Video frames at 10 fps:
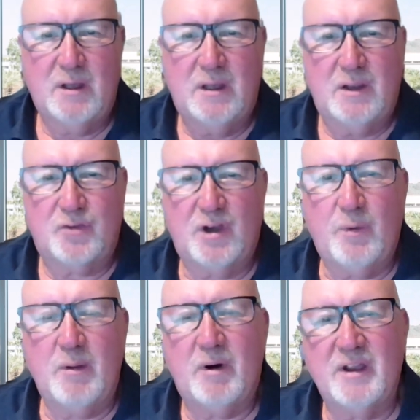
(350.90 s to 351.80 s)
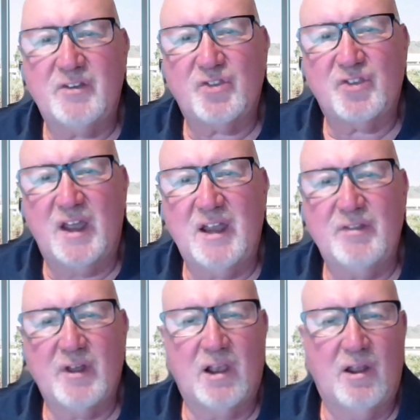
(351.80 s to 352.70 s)
So we might say
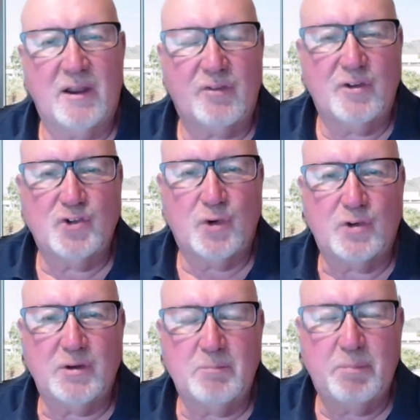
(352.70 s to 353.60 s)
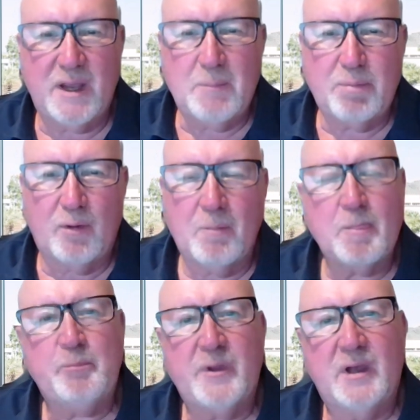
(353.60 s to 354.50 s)
that, like the Georgian people,
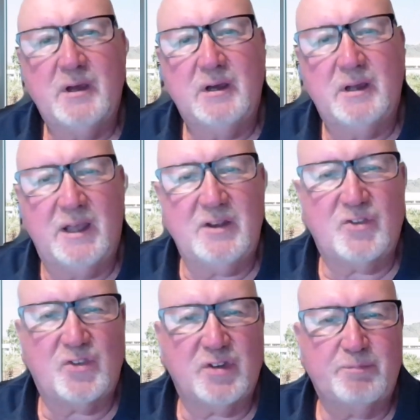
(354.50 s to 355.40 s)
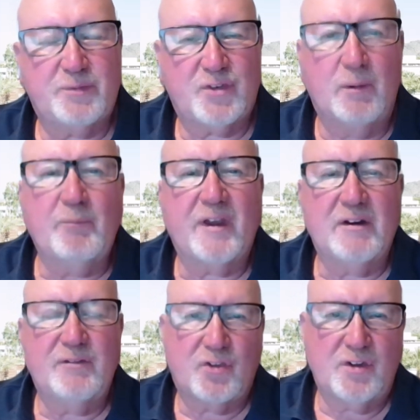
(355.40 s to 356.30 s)
it's something
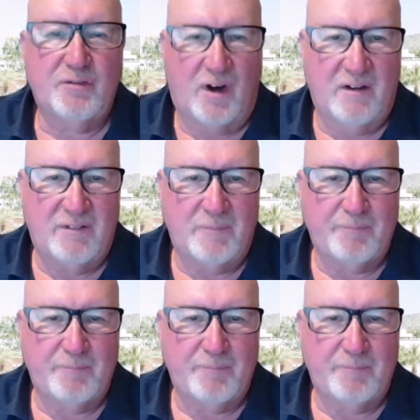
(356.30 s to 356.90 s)
of a survivor.